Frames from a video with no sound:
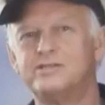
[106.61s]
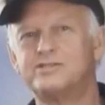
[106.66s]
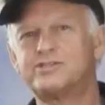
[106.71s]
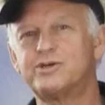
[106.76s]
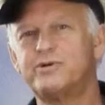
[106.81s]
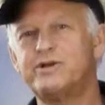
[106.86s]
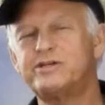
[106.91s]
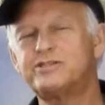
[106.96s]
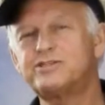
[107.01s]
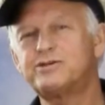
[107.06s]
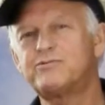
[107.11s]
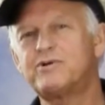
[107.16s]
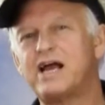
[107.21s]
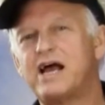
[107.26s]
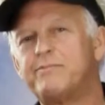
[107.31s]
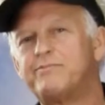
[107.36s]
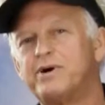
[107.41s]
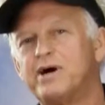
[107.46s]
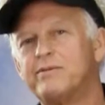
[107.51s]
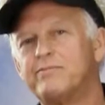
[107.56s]
So here's the
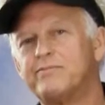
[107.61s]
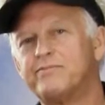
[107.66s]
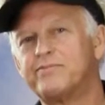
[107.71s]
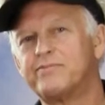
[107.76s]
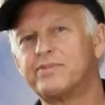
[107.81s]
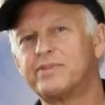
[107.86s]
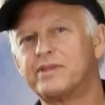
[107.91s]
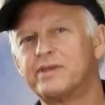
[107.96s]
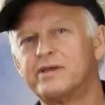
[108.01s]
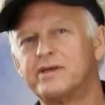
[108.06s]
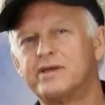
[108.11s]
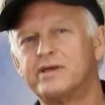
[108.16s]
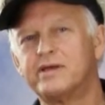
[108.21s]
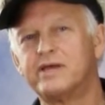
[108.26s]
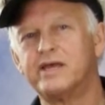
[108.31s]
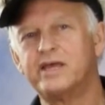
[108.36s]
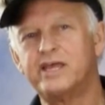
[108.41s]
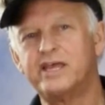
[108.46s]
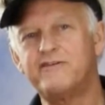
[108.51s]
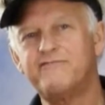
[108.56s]
wrap up.
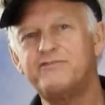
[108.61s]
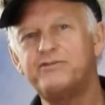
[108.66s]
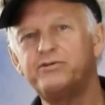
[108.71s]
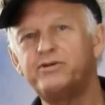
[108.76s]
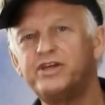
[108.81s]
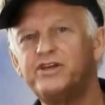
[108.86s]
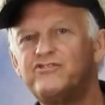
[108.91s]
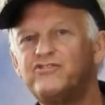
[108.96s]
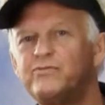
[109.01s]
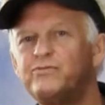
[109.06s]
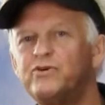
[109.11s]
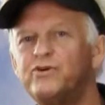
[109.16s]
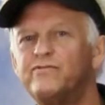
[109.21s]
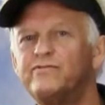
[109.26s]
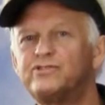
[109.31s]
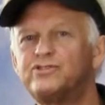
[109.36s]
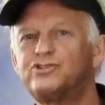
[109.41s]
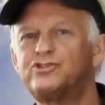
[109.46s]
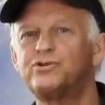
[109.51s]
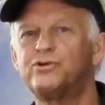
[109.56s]
If you need to
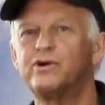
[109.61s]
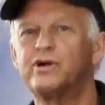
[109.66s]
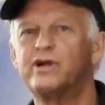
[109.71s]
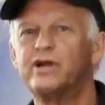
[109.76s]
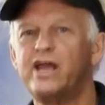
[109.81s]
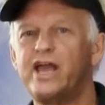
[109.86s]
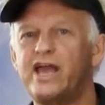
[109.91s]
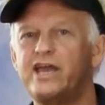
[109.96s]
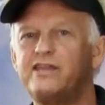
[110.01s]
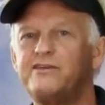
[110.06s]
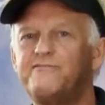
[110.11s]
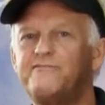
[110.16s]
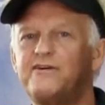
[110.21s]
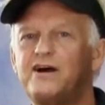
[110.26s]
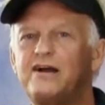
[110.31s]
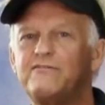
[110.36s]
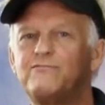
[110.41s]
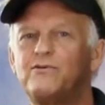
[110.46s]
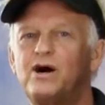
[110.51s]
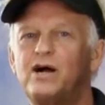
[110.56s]
move and store
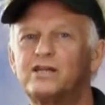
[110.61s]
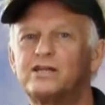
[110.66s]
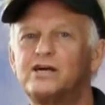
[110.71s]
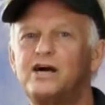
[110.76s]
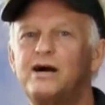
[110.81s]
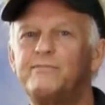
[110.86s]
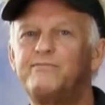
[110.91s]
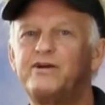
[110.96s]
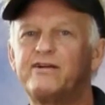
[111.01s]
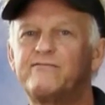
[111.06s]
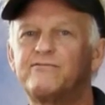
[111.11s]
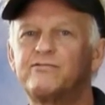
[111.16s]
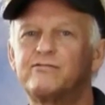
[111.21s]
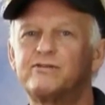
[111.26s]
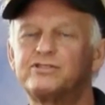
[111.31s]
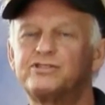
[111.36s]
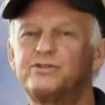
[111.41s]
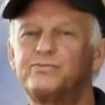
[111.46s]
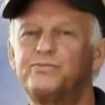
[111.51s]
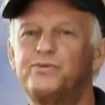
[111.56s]
85 watt compact
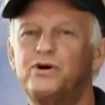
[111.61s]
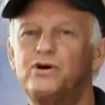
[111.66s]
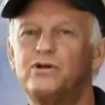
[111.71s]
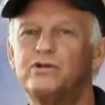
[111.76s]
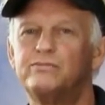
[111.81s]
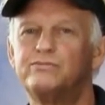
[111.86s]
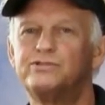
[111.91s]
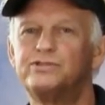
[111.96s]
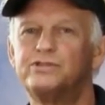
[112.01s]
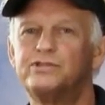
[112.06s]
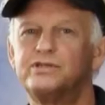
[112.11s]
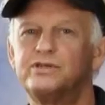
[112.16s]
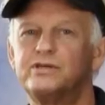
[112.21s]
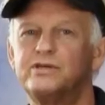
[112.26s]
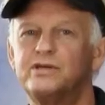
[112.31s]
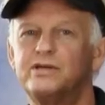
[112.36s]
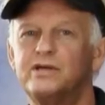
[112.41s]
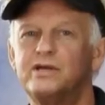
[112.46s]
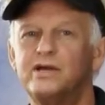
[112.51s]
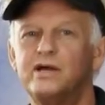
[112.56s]
fluorescent bulbs,
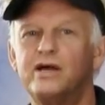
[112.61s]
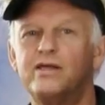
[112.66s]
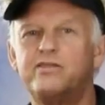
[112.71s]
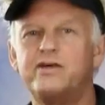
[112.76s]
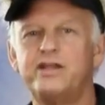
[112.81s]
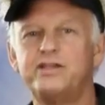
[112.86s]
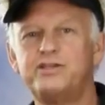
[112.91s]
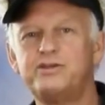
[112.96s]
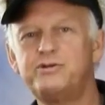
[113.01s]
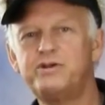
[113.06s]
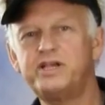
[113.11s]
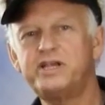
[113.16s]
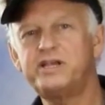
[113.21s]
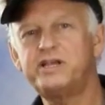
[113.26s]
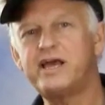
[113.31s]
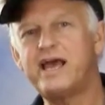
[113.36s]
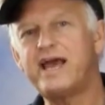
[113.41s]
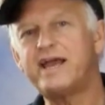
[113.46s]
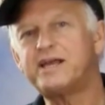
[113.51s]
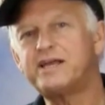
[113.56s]
then you need
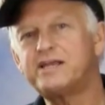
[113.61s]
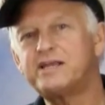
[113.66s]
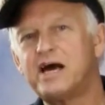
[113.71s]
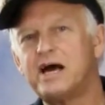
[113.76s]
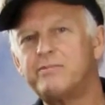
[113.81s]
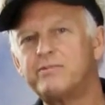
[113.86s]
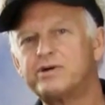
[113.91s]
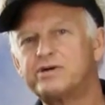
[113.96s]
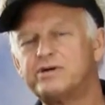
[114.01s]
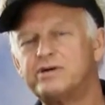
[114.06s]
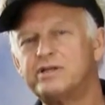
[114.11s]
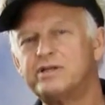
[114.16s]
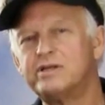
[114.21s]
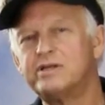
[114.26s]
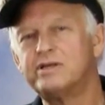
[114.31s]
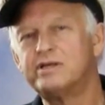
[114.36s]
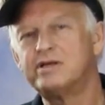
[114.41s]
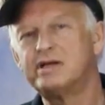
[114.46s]
an economical